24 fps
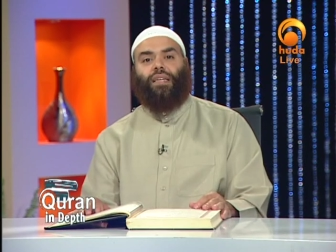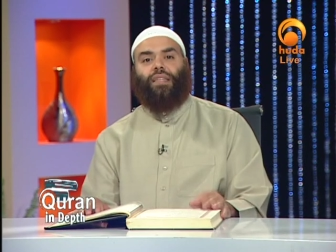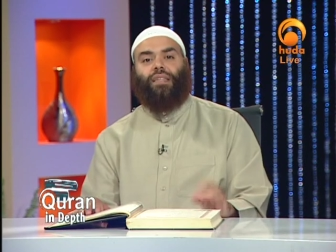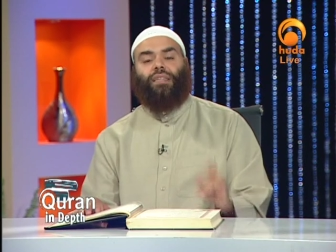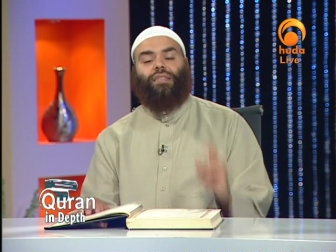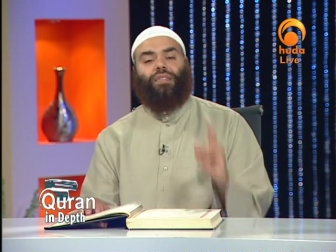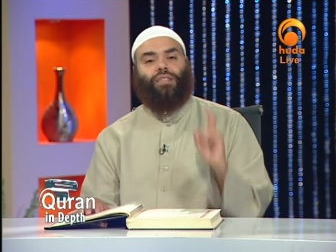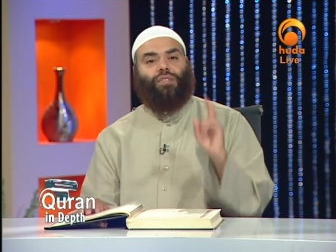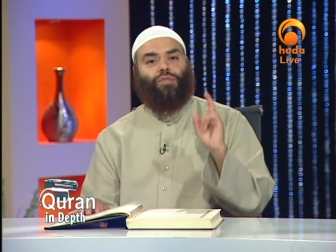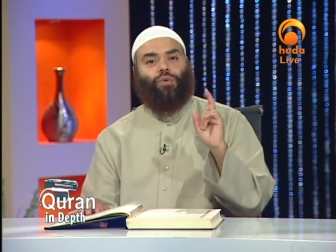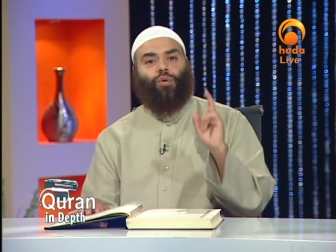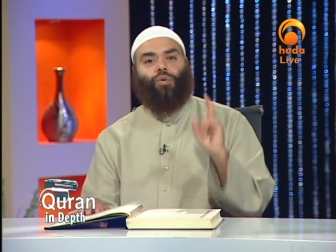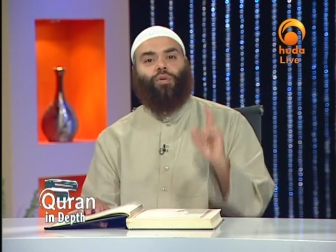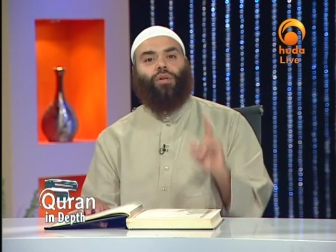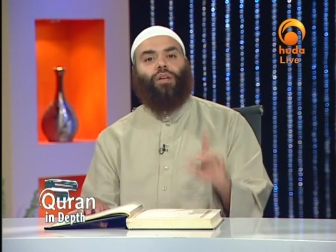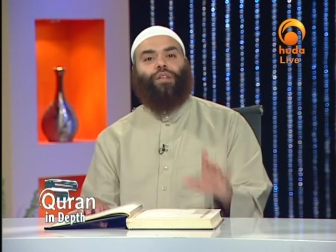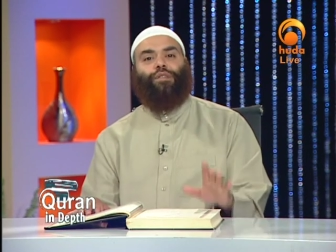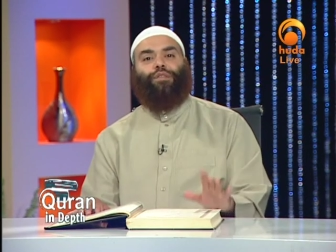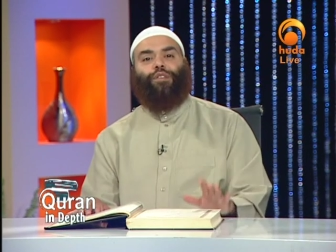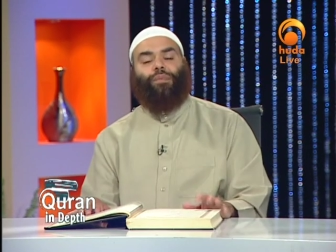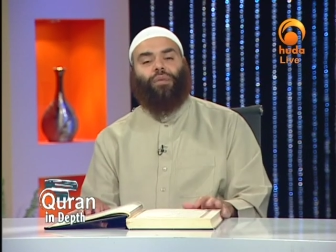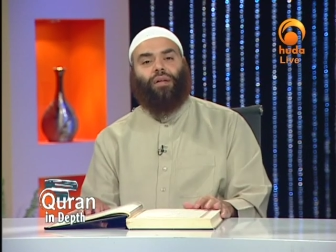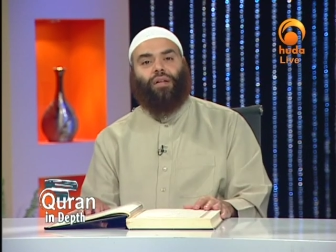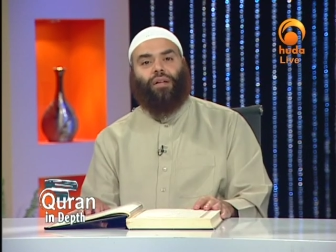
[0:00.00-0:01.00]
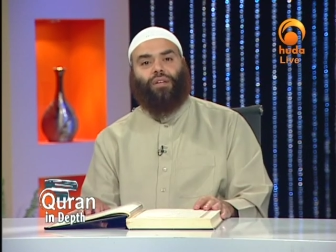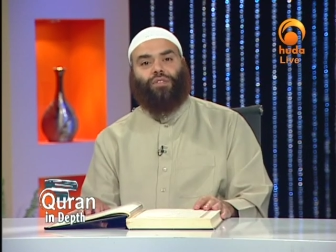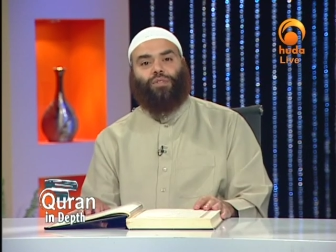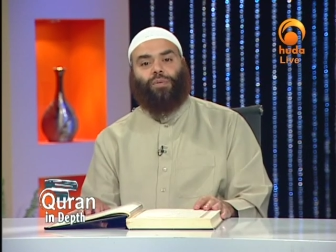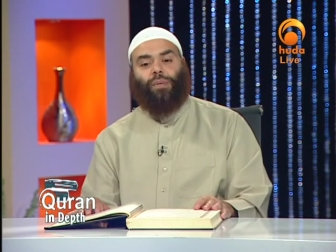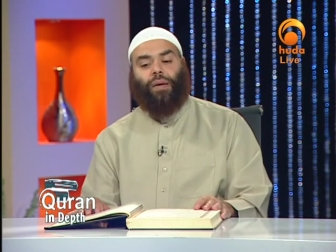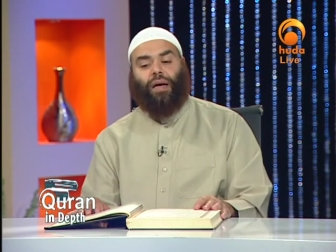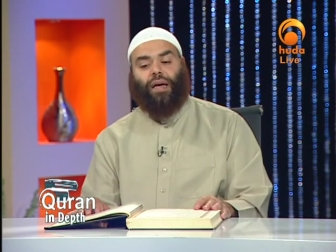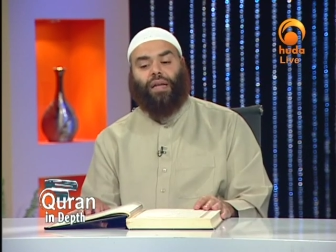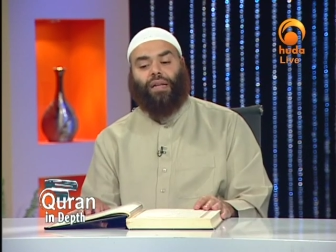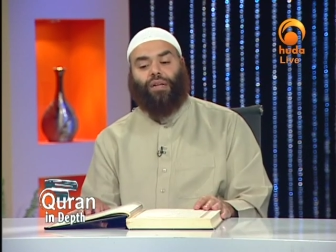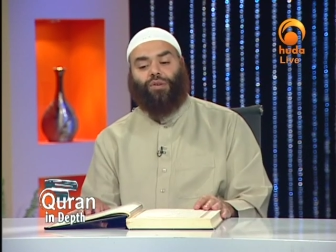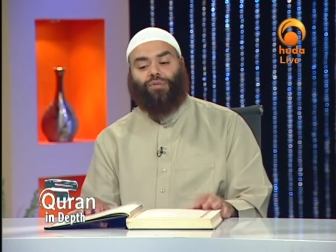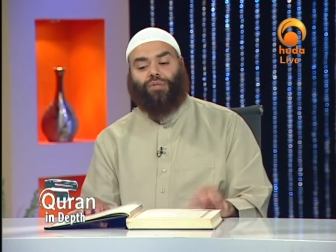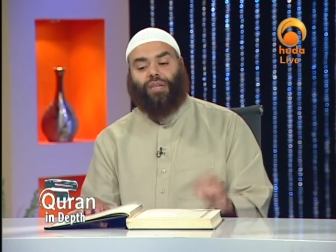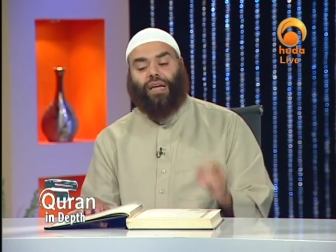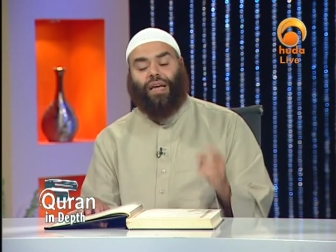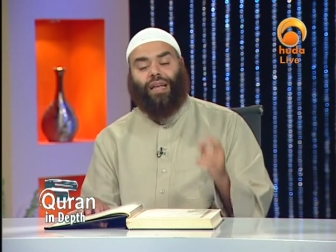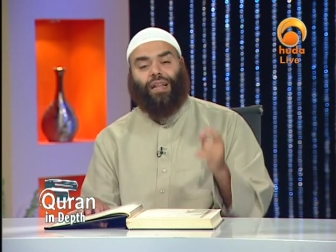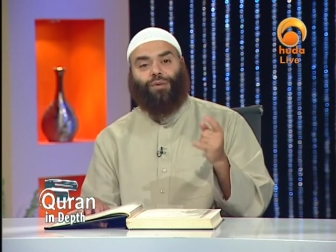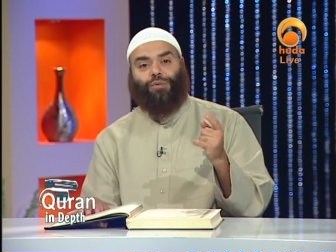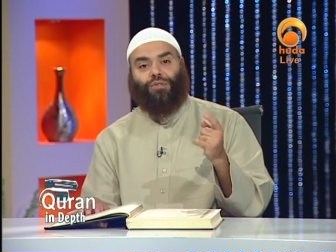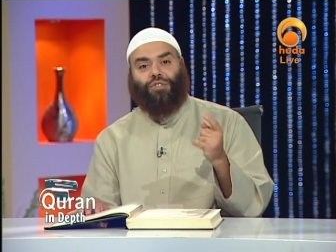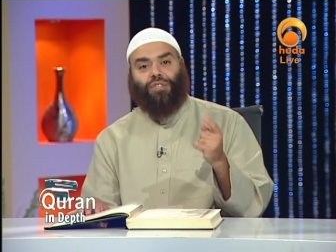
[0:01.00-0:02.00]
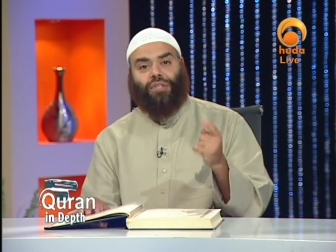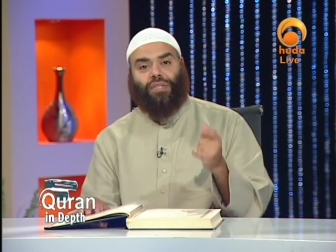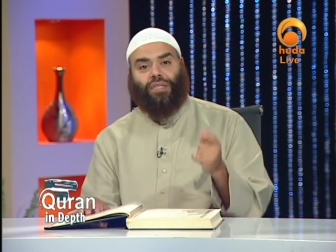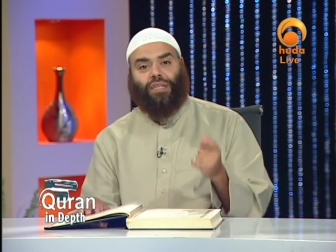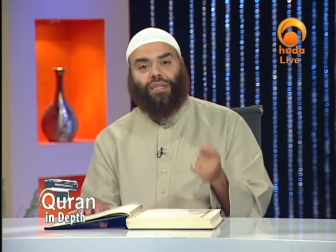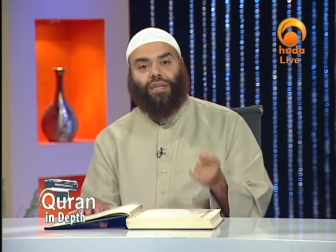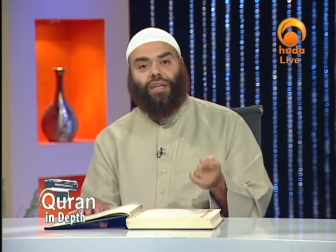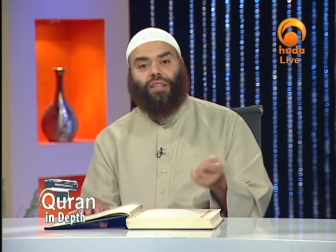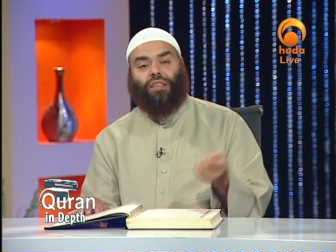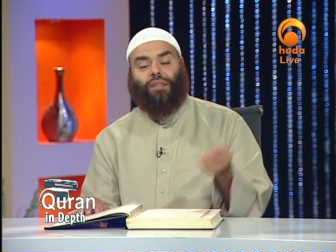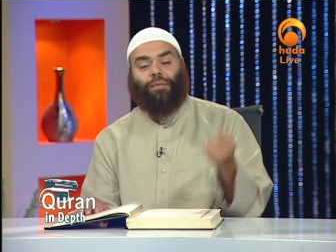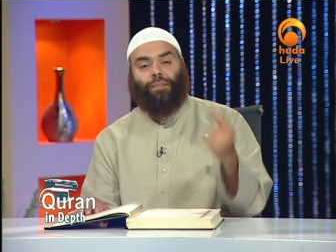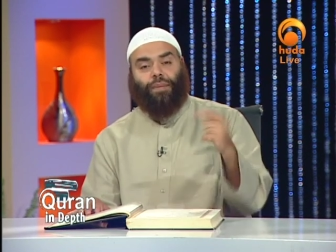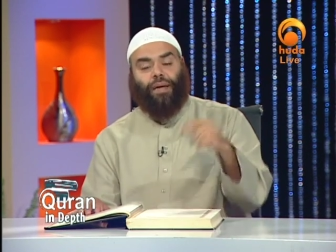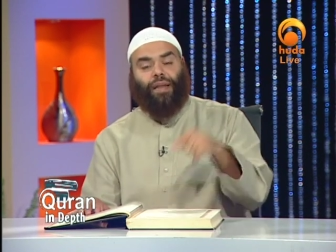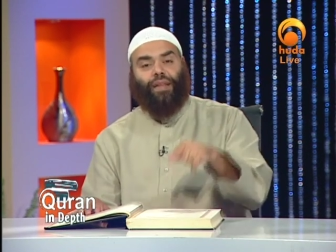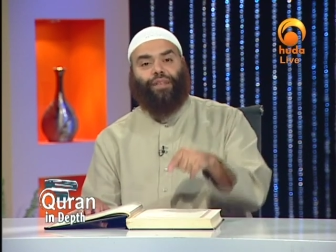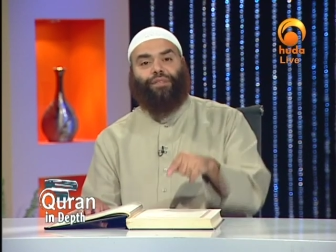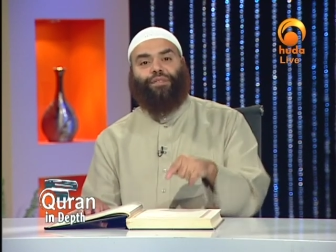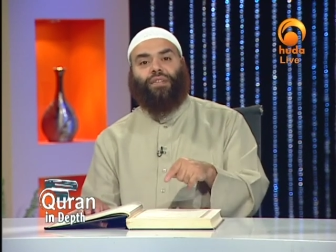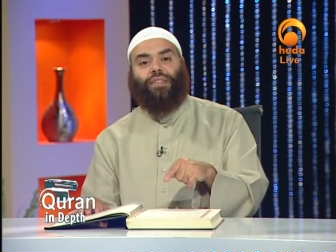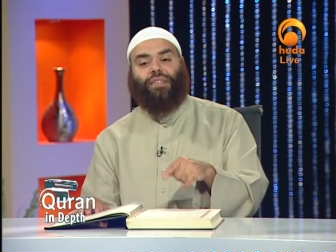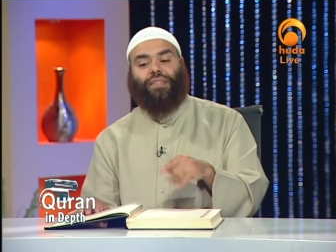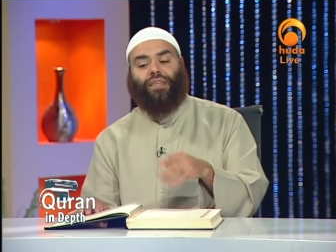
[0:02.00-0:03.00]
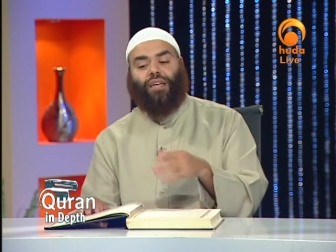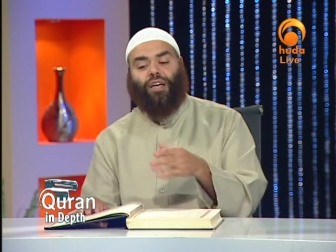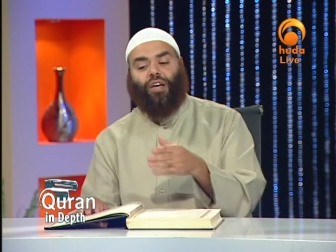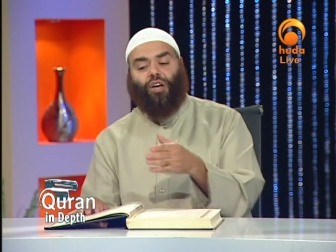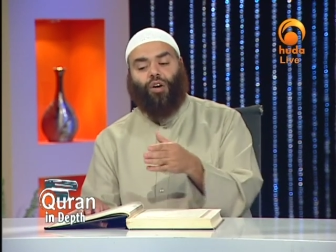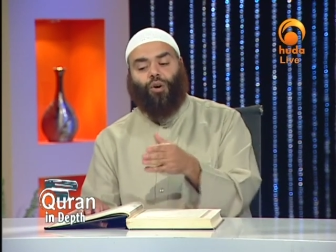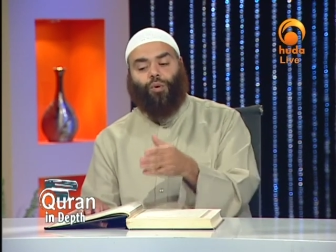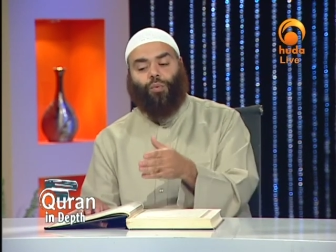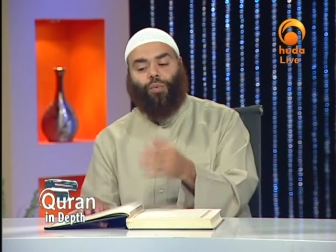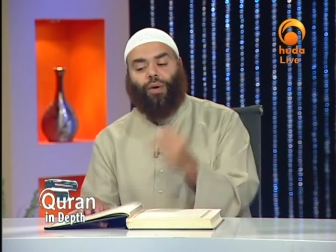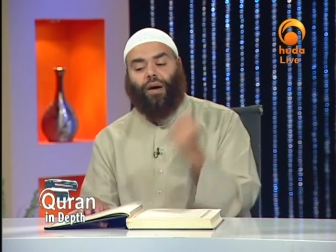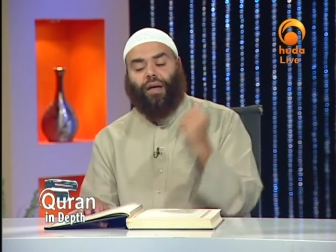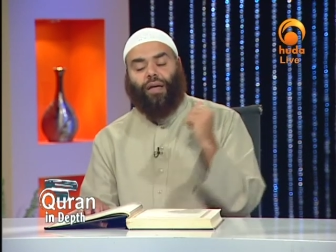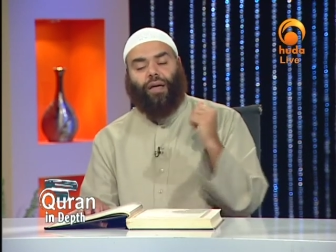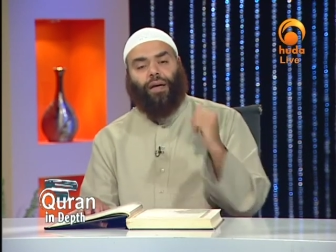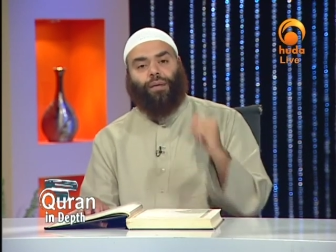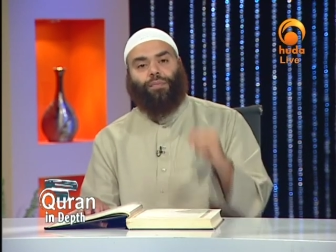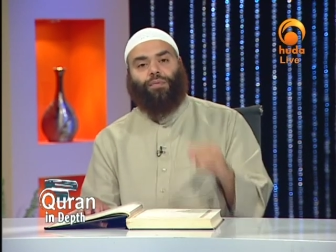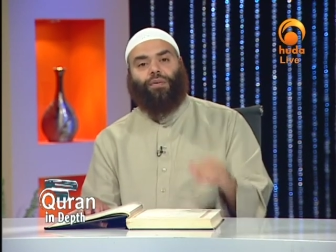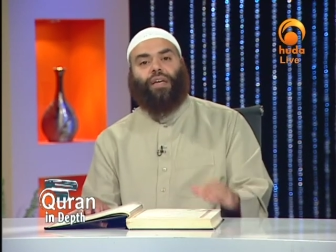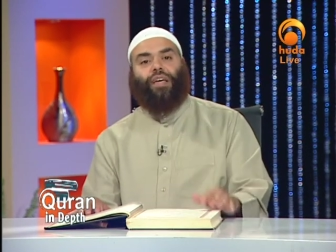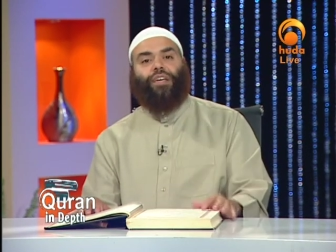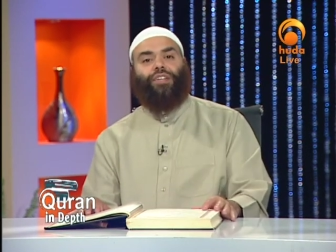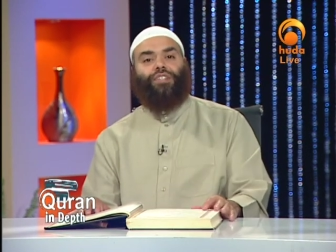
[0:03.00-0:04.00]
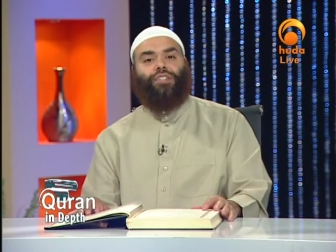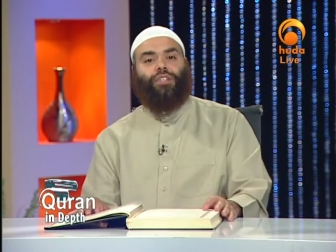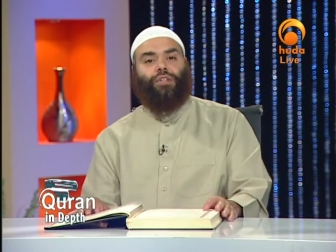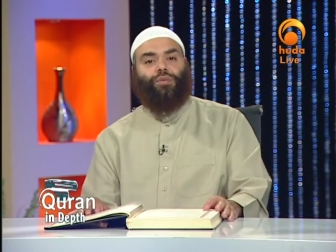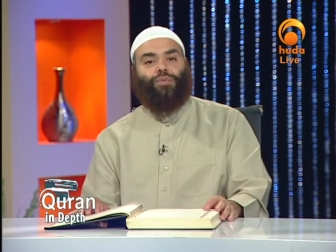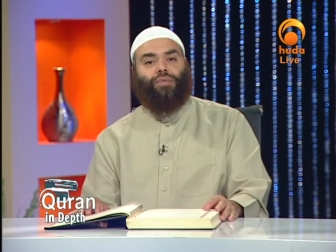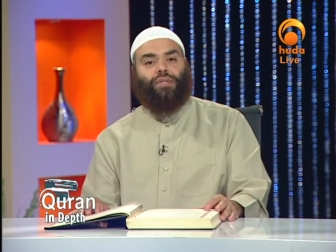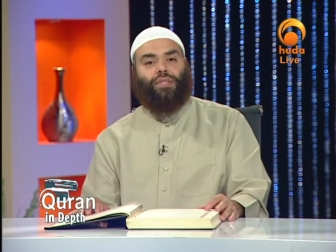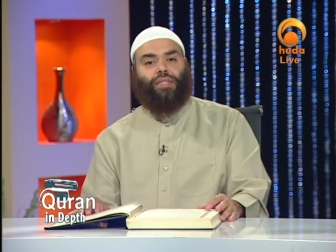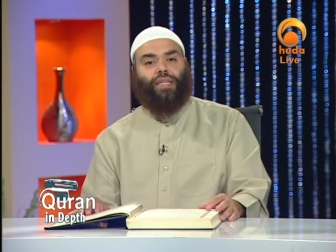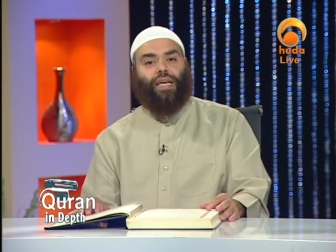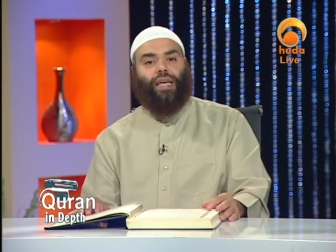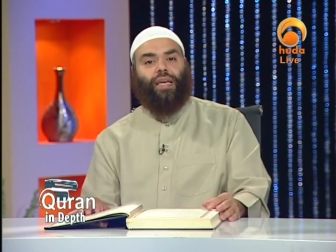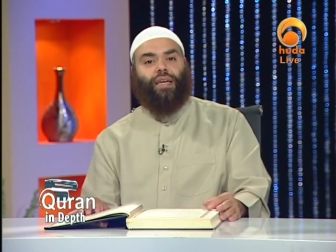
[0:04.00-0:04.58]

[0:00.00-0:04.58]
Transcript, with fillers: This is only from Allah subhanahu wa ta'ala, which is another benefit why abrogation was